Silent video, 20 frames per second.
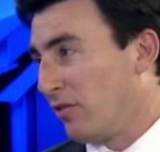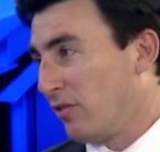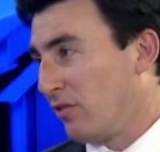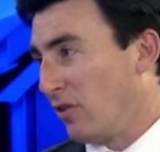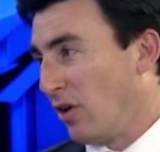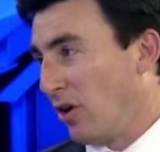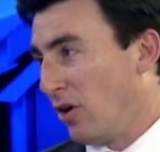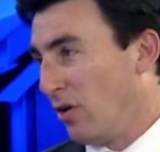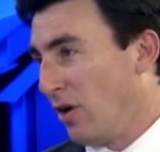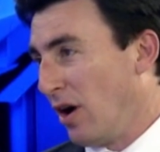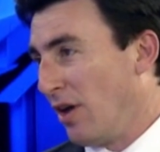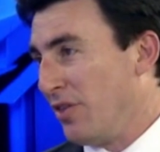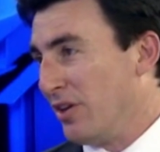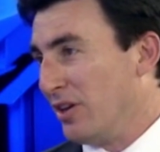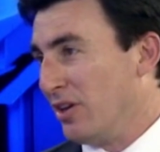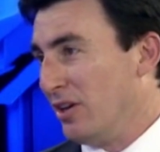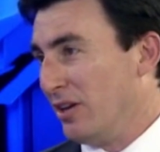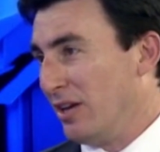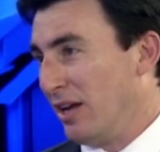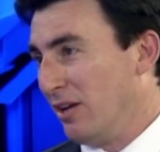So I
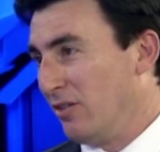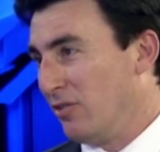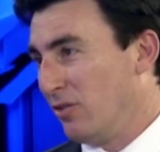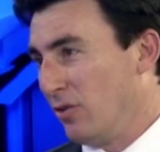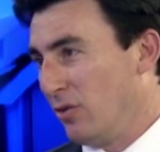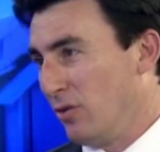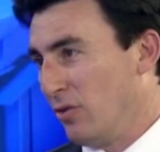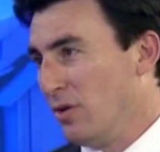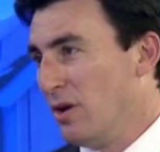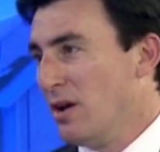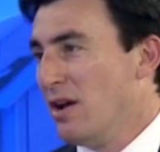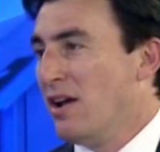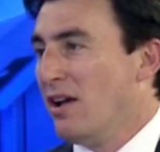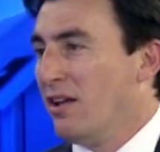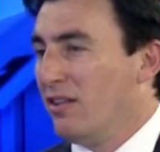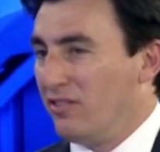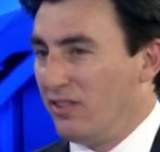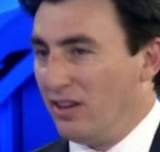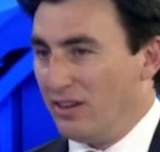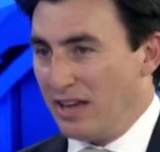think you need to
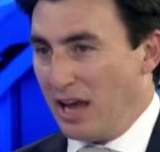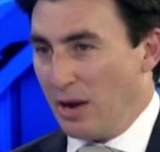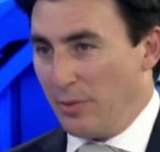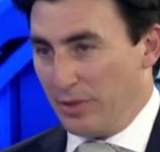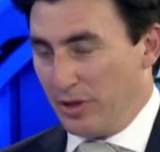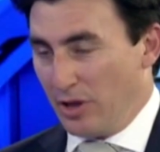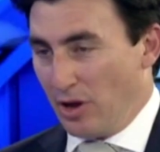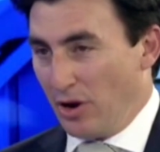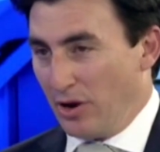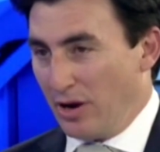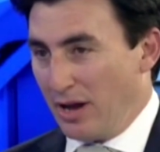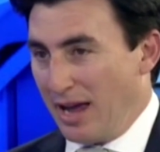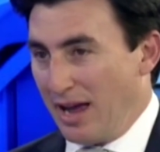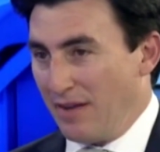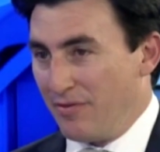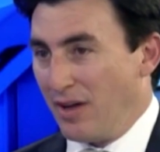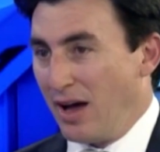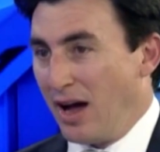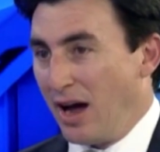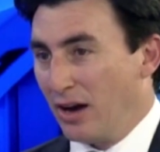sit down with the owner,
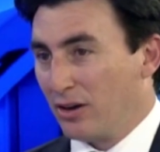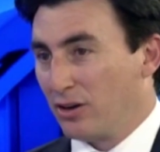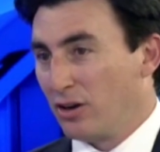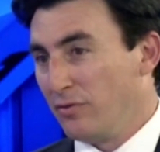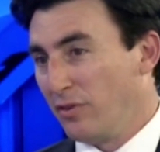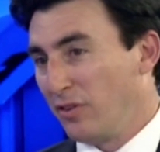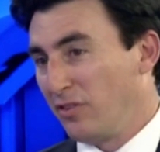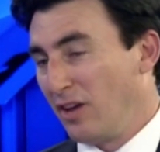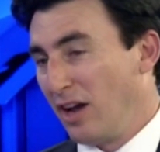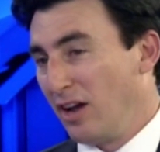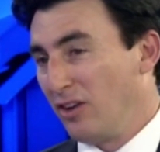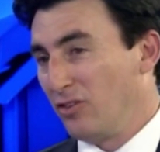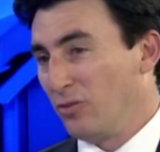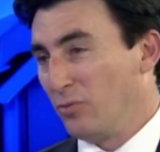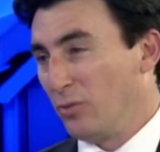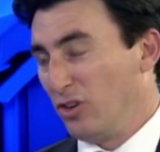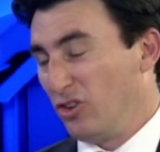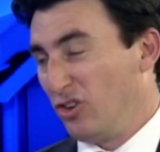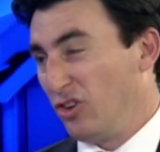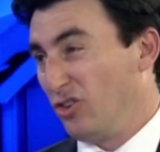have the hard
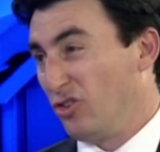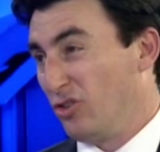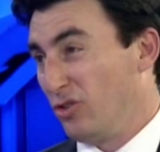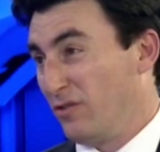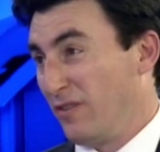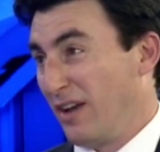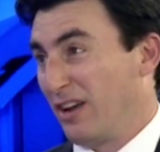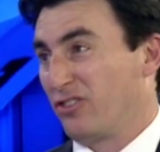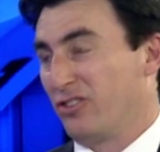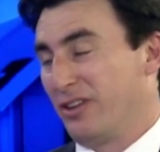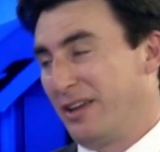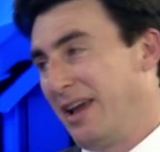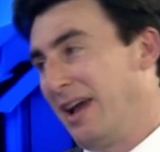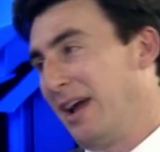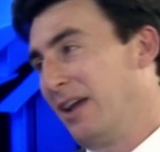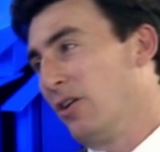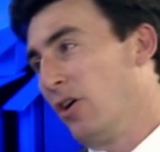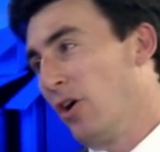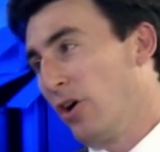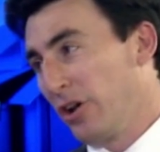conversation, which you should have actually
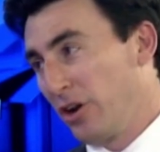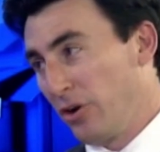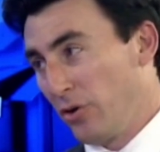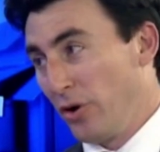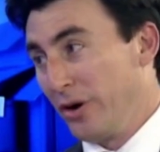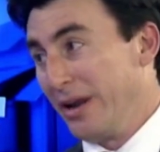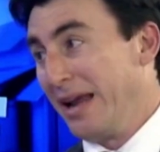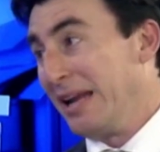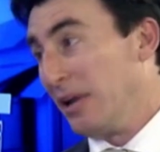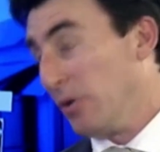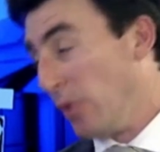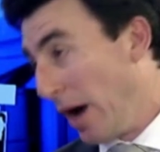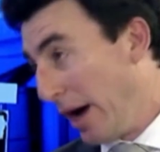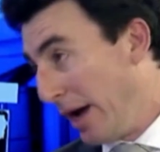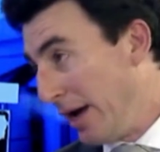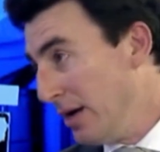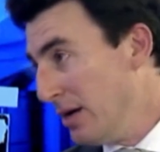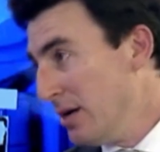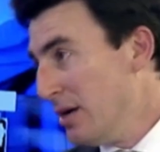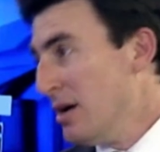had earlier on
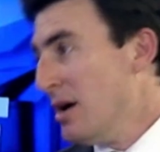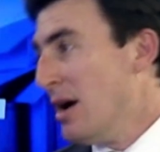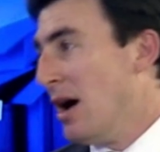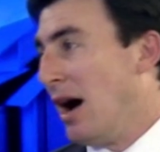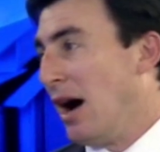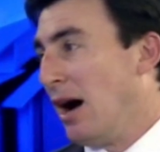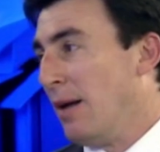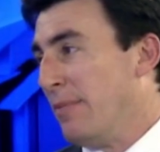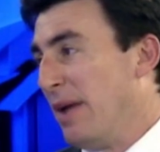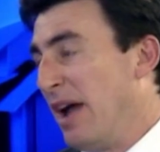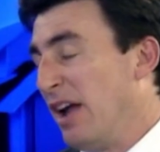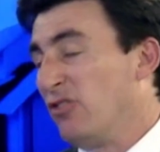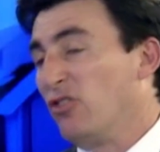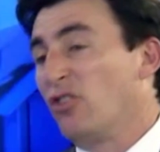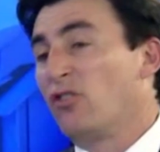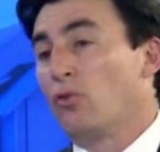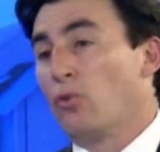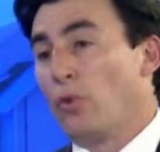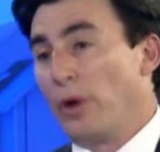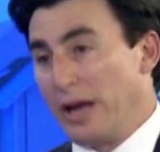anyway, and
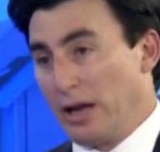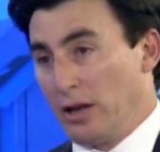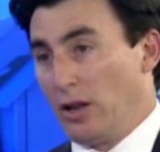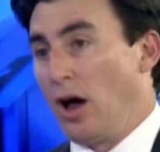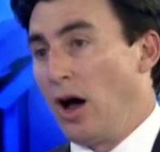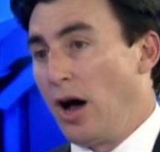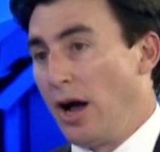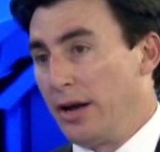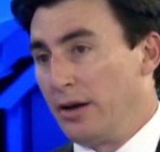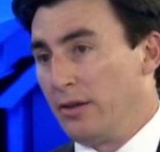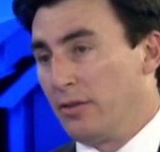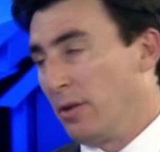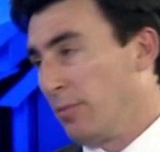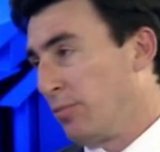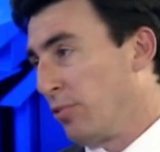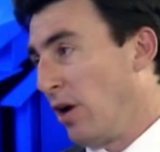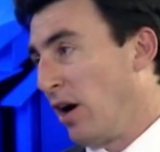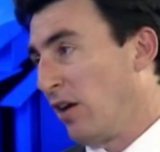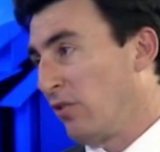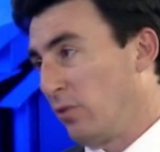just realign the
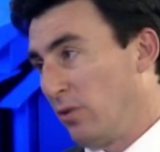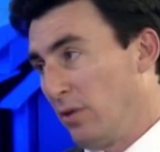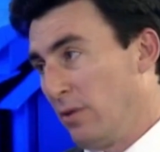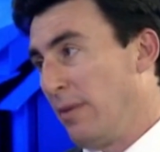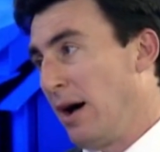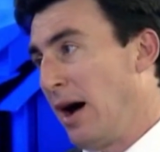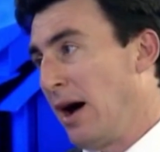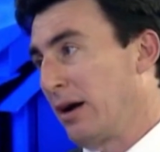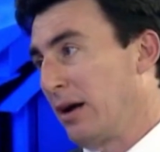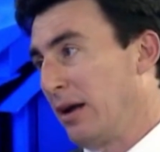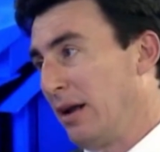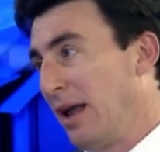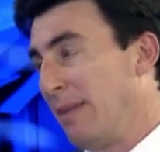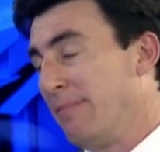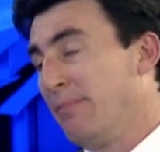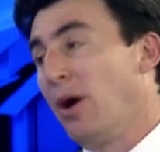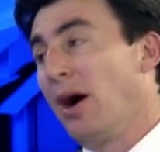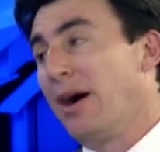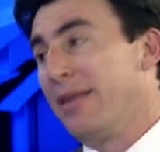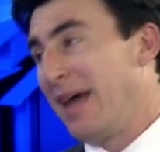price with the market.
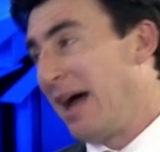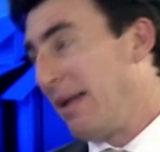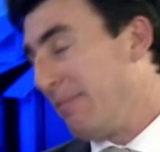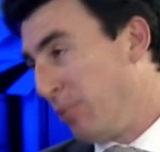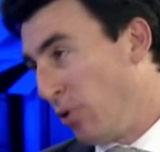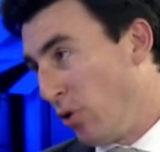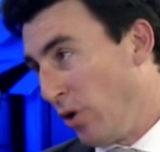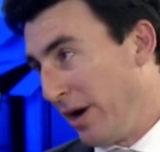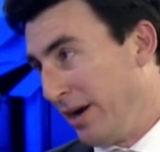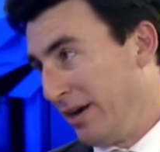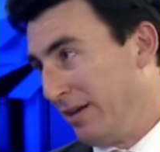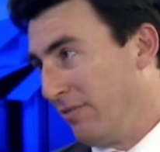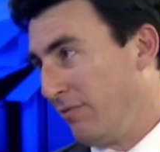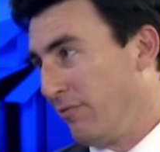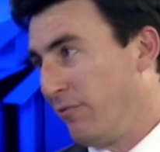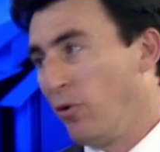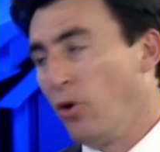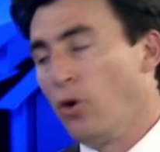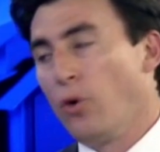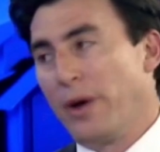And by that point,
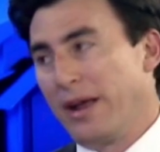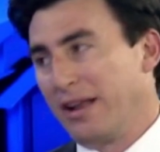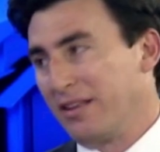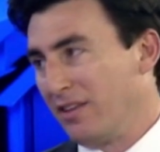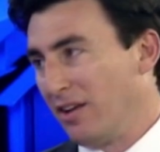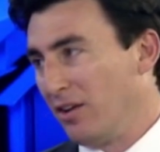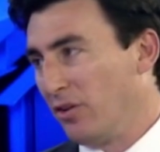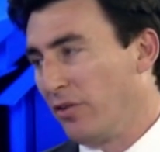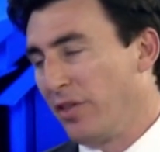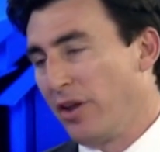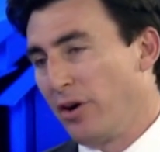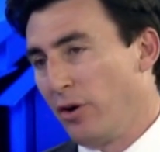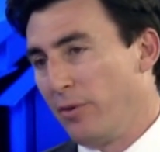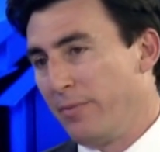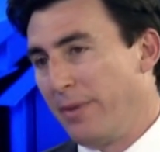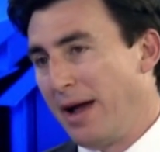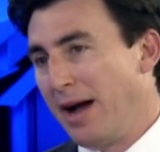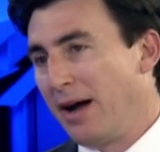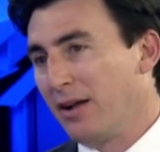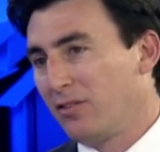4 weeks in or
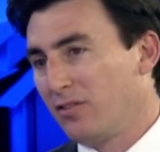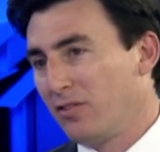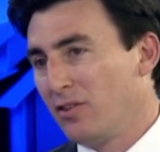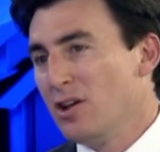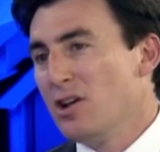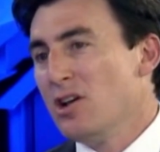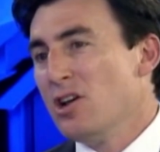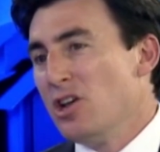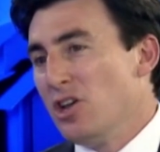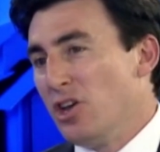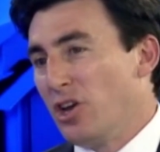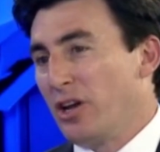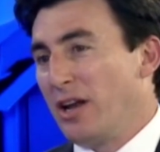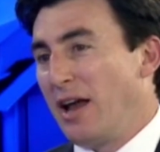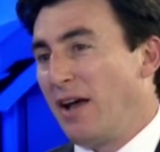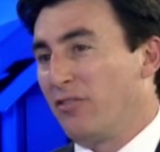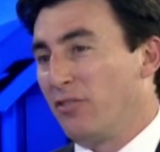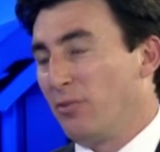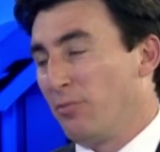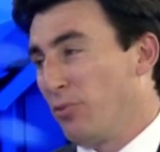thereabouts, you're going to
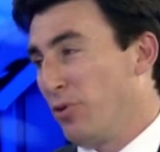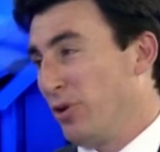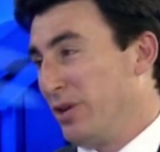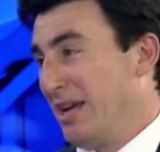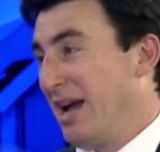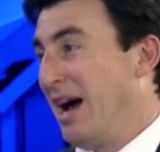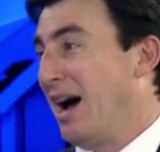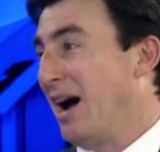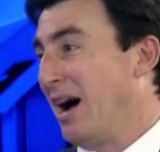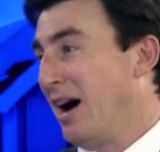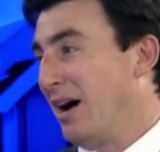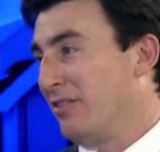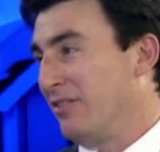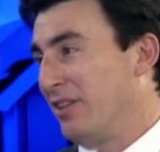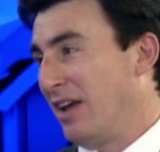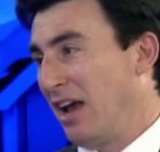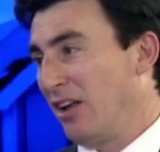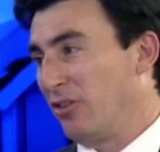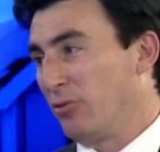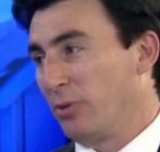have some pretty hard,
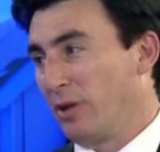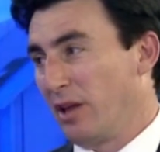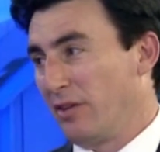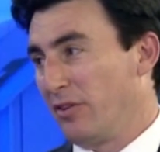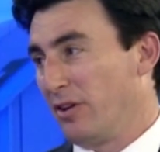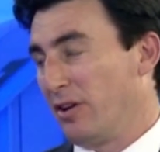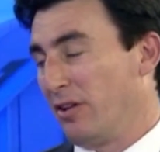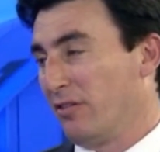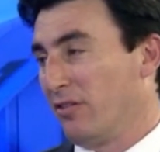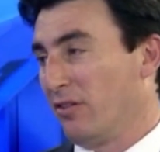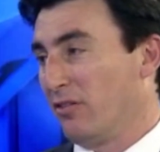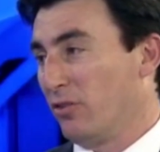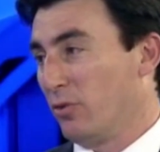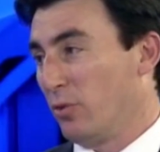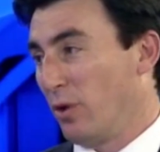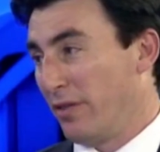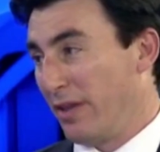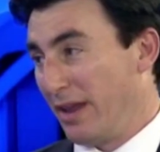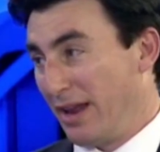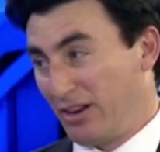tangible evidence as to
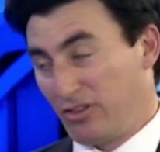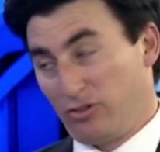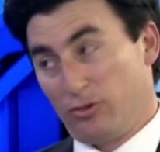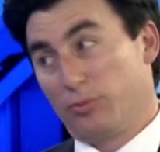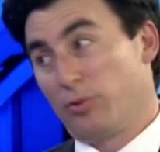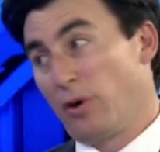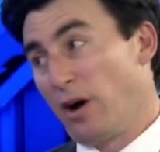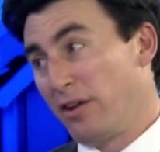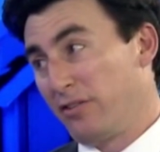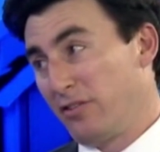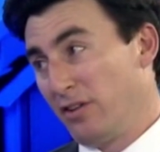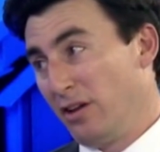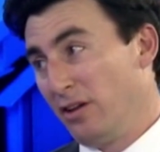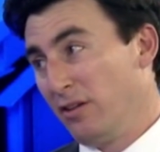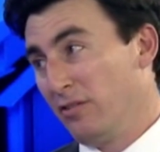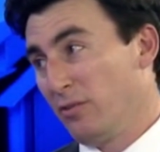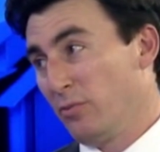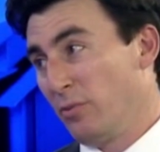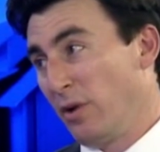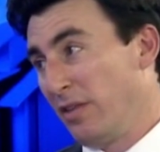what that actual price
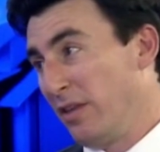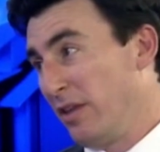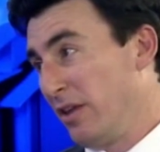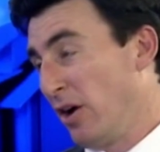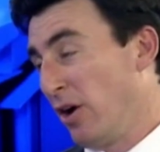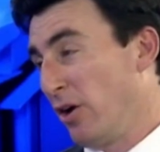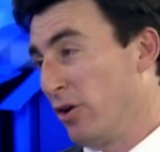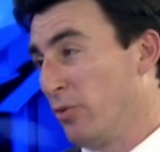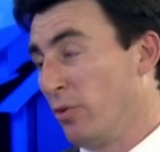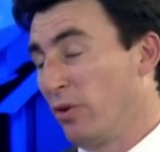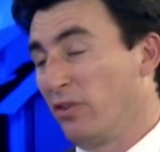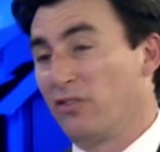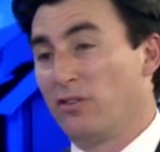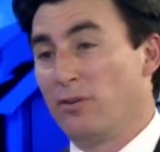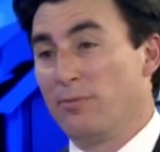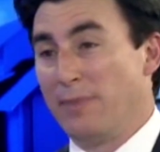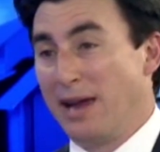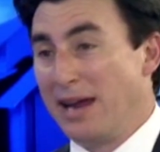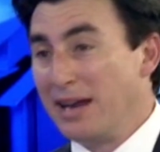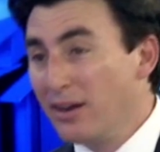is and whether the owner wants to
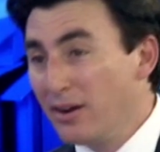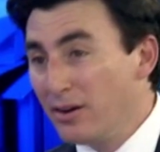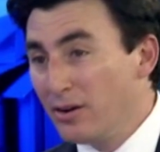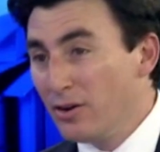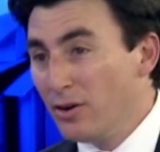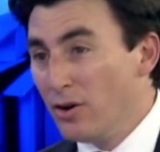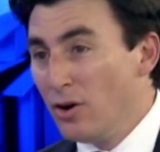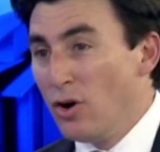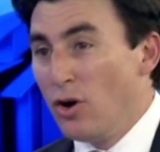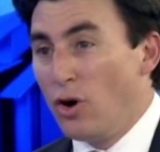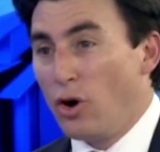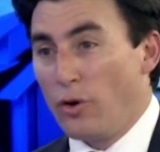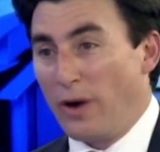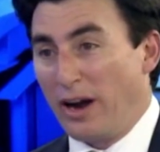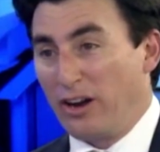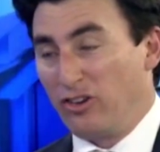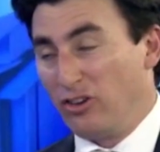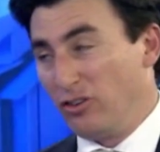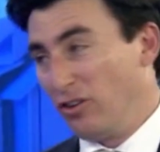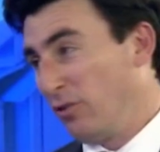meet it or
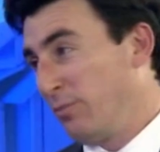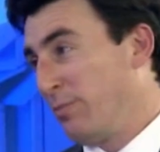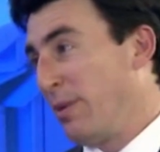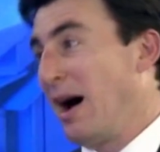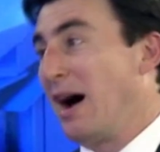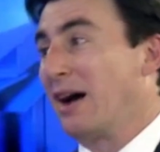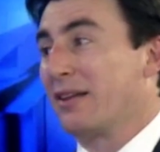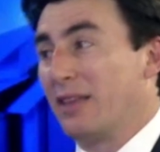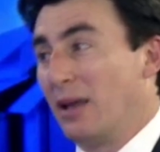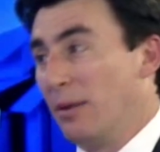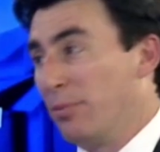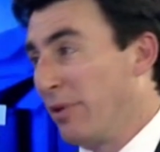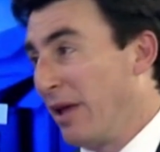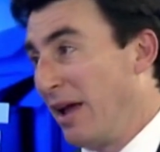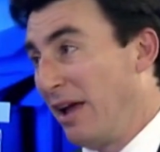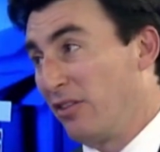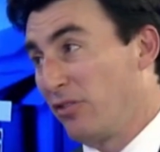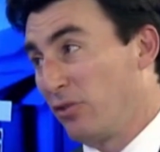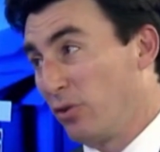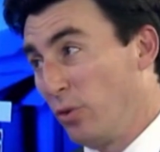actually just park their
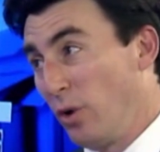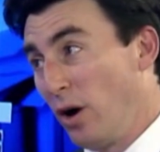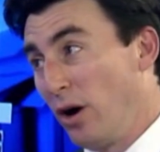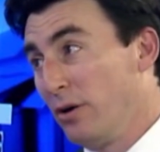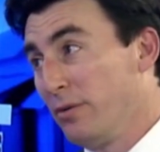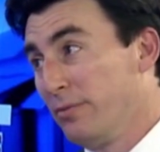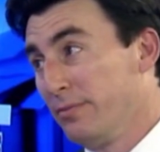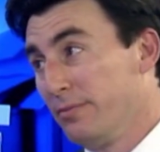plans for a while.